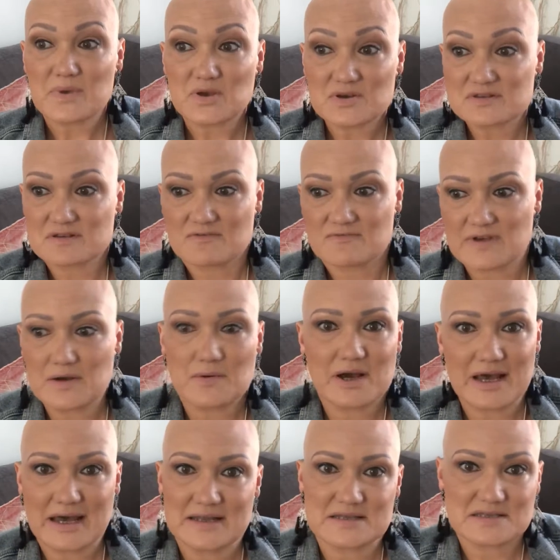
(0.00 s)
because I felt
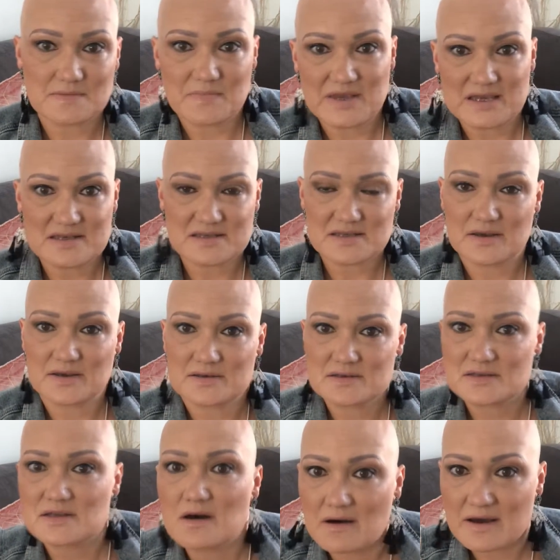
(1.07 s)
I had to be a certain
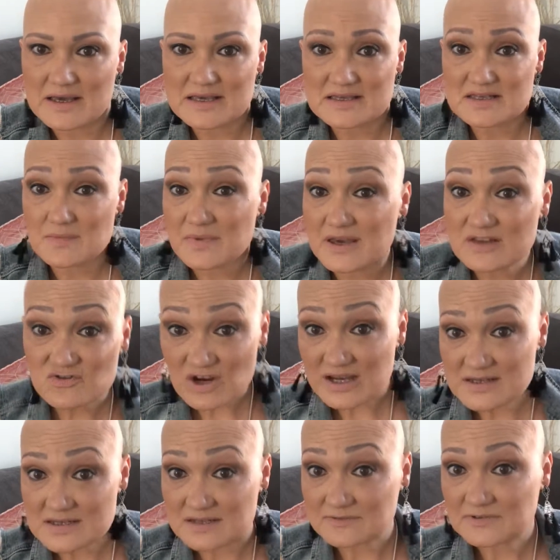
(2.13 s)
size to be
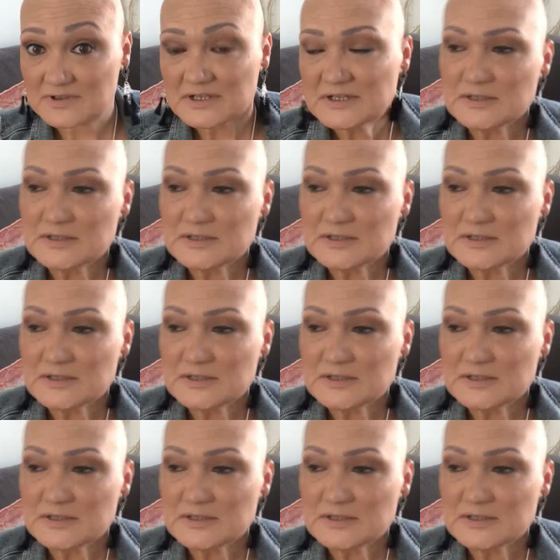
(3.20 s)
attractive.